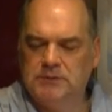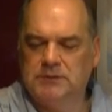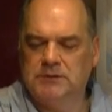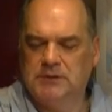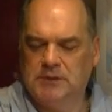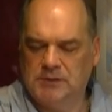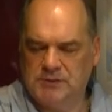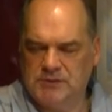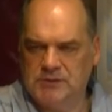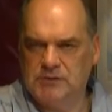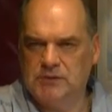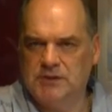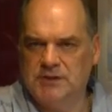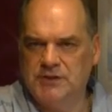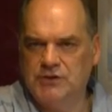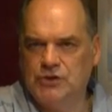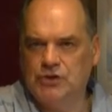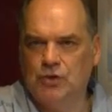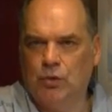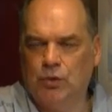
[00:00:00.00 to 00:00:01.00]
And I still get
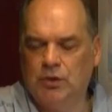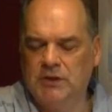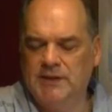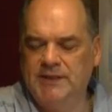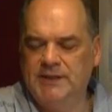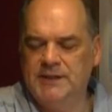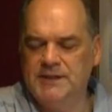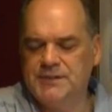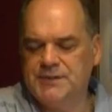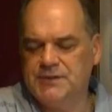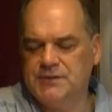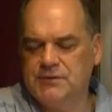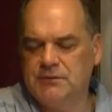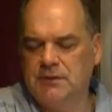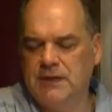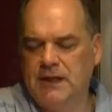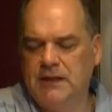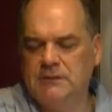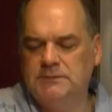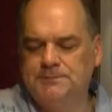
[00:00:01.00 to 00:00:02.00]
this chocolatiness as
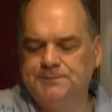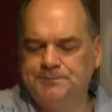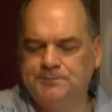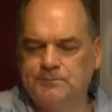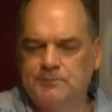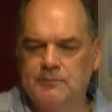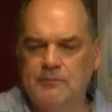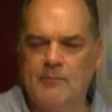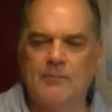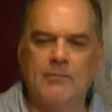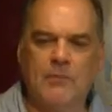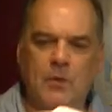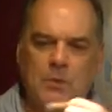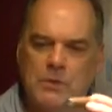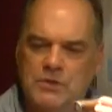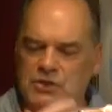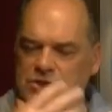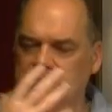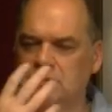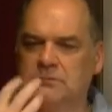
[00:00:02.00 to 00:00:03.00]
well,
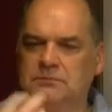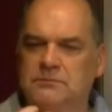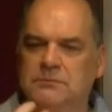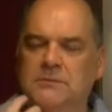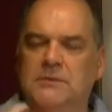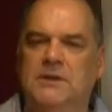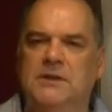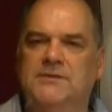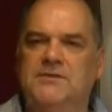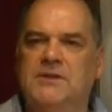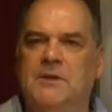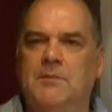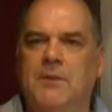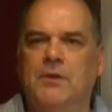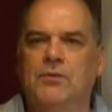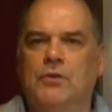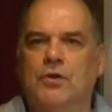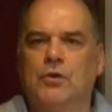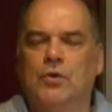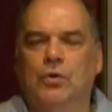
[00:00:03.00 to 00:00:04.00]
which leaves your
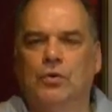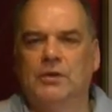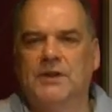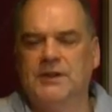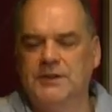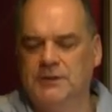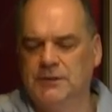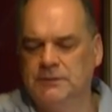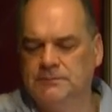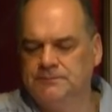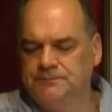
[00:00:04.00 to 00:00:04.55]
mouth coated.